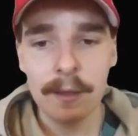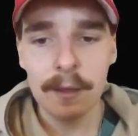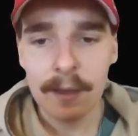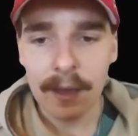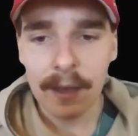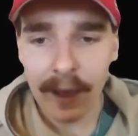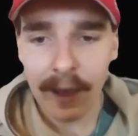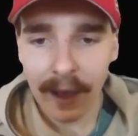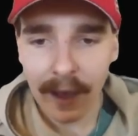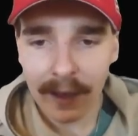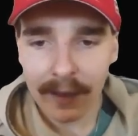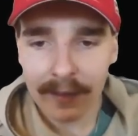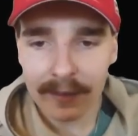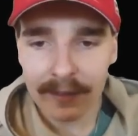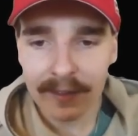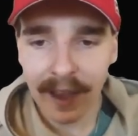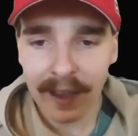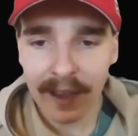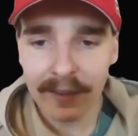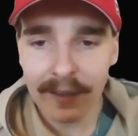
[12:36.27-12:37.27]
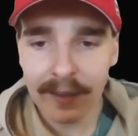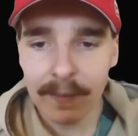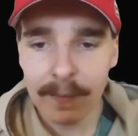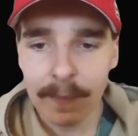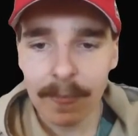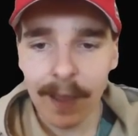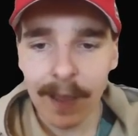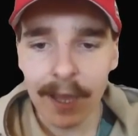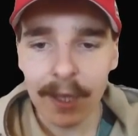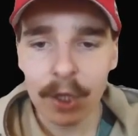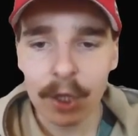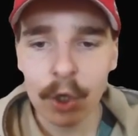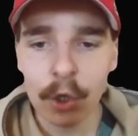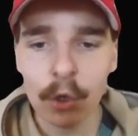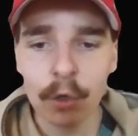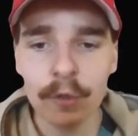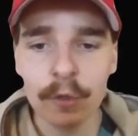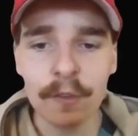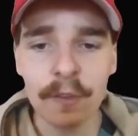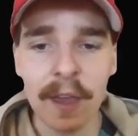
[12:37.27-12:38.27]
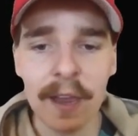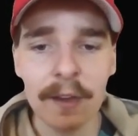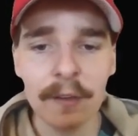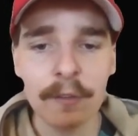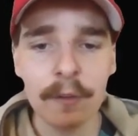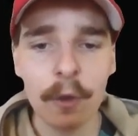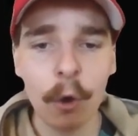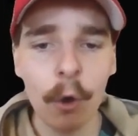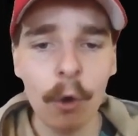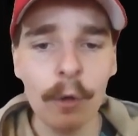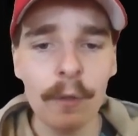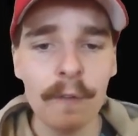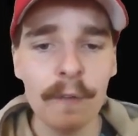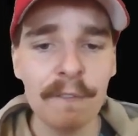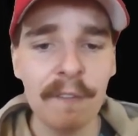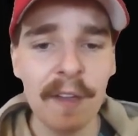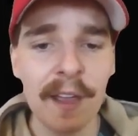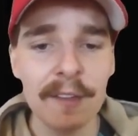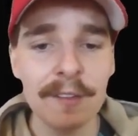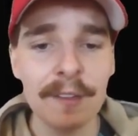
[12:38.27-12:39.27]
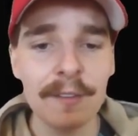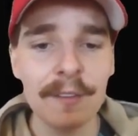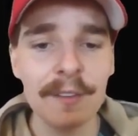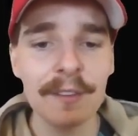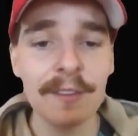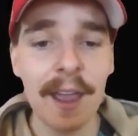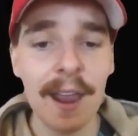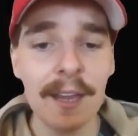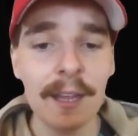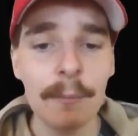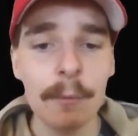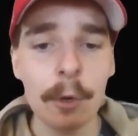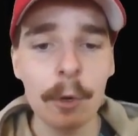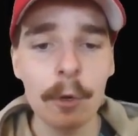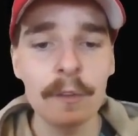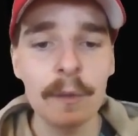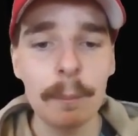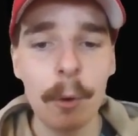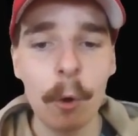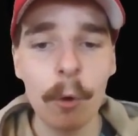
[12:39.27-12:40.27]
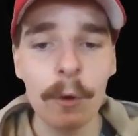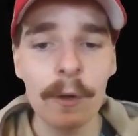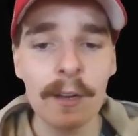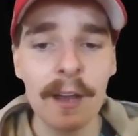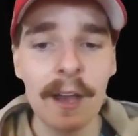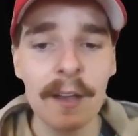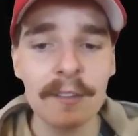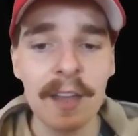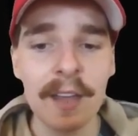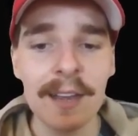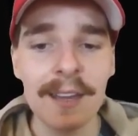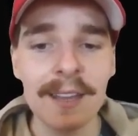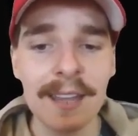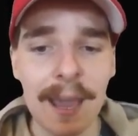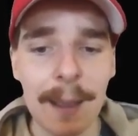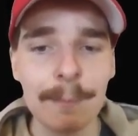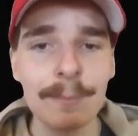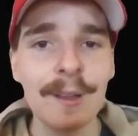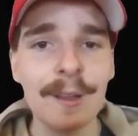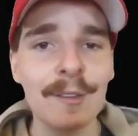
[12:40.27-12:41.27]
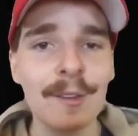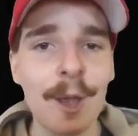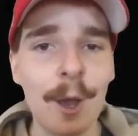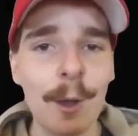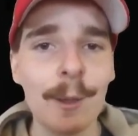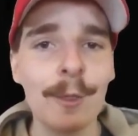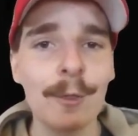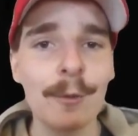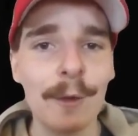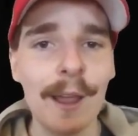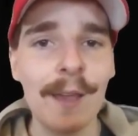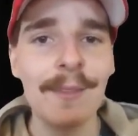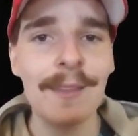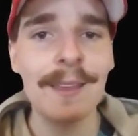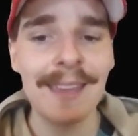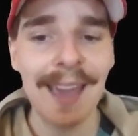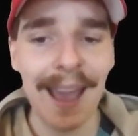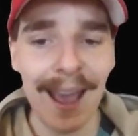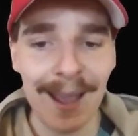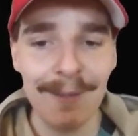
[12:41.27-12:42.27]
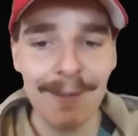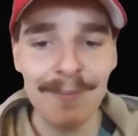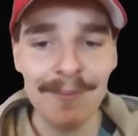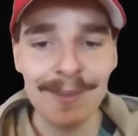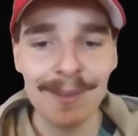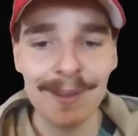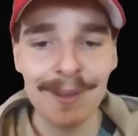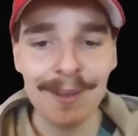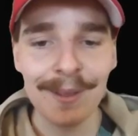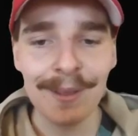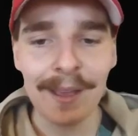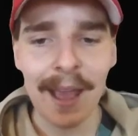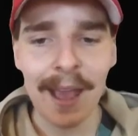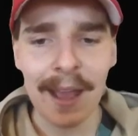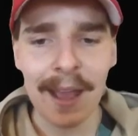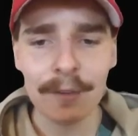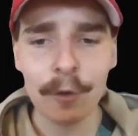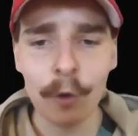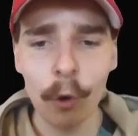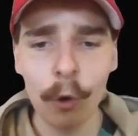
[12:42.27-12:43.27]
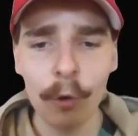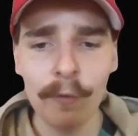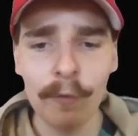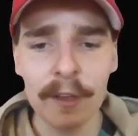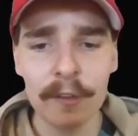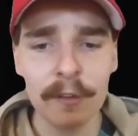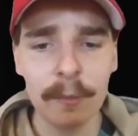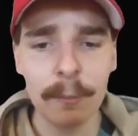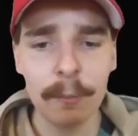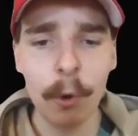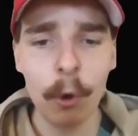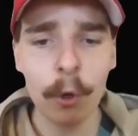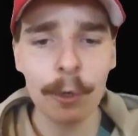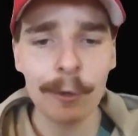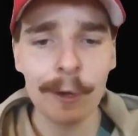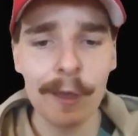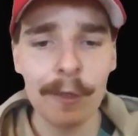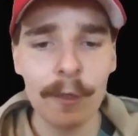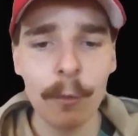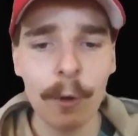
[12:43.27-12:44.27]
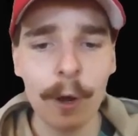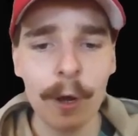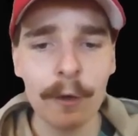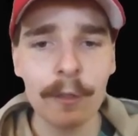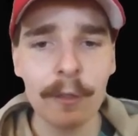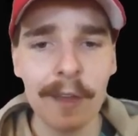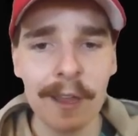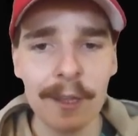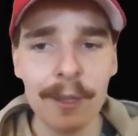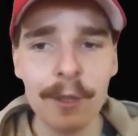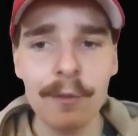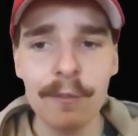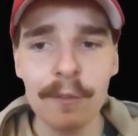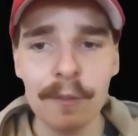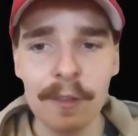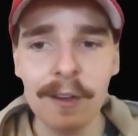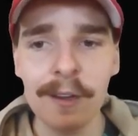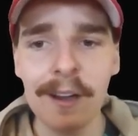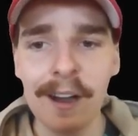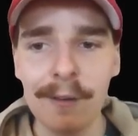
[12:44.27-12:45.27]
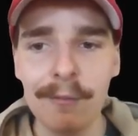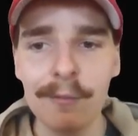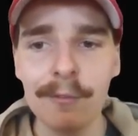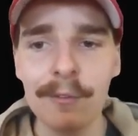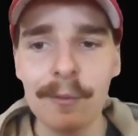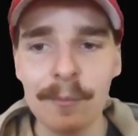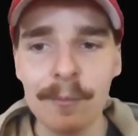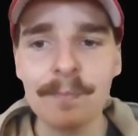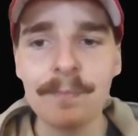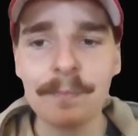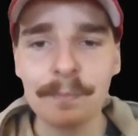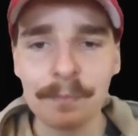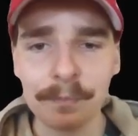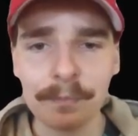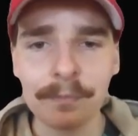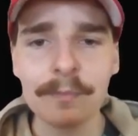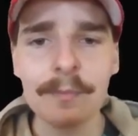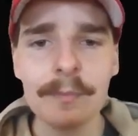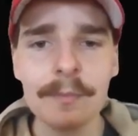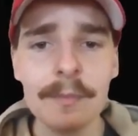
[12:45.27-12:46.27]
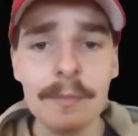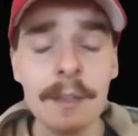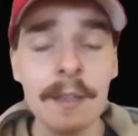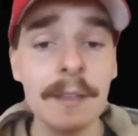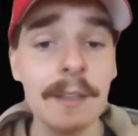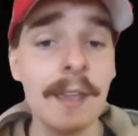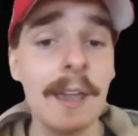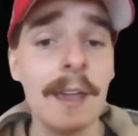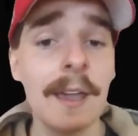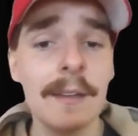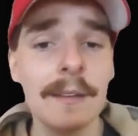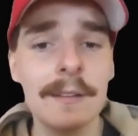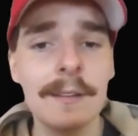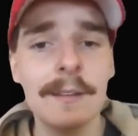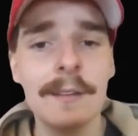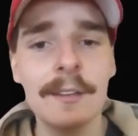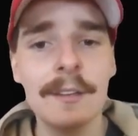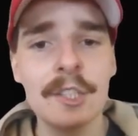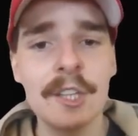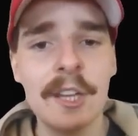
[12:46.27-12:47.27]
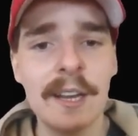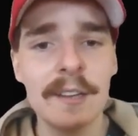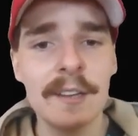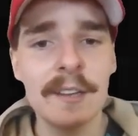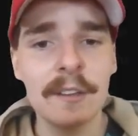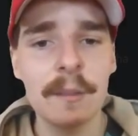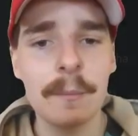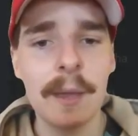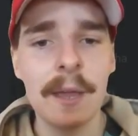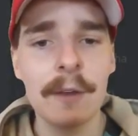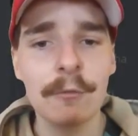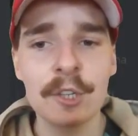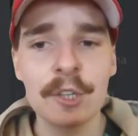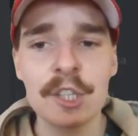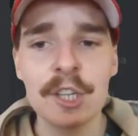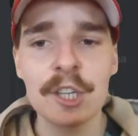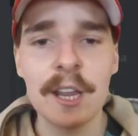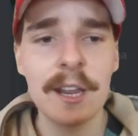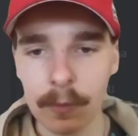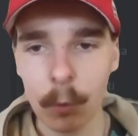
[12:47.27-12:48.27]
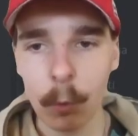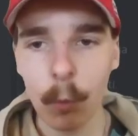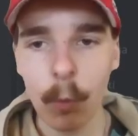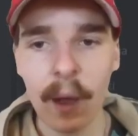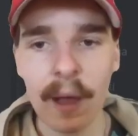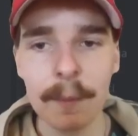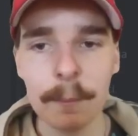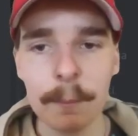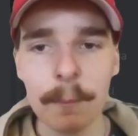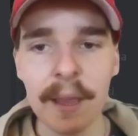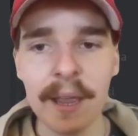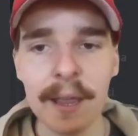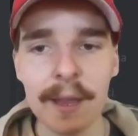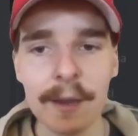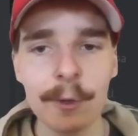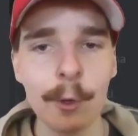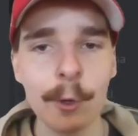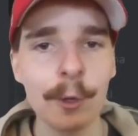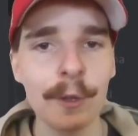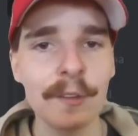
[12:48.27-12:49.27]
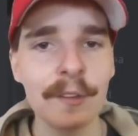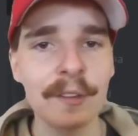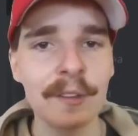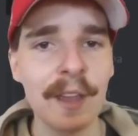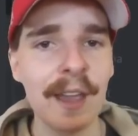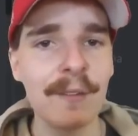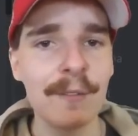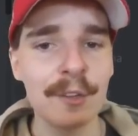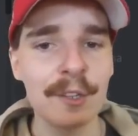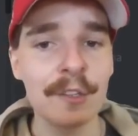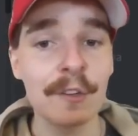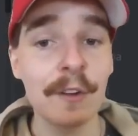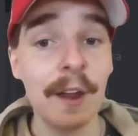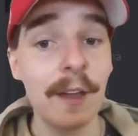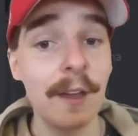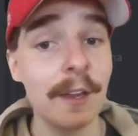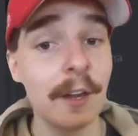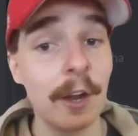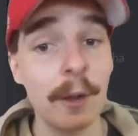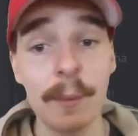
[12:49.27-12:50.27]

Dally, a huge thanks to all of the fans at the stadium who supported us and kept us going throughout the game, and to all of our support around the world. Thank you for the love. Yeah, shout out to the man Rashid, the one man who can save Australia.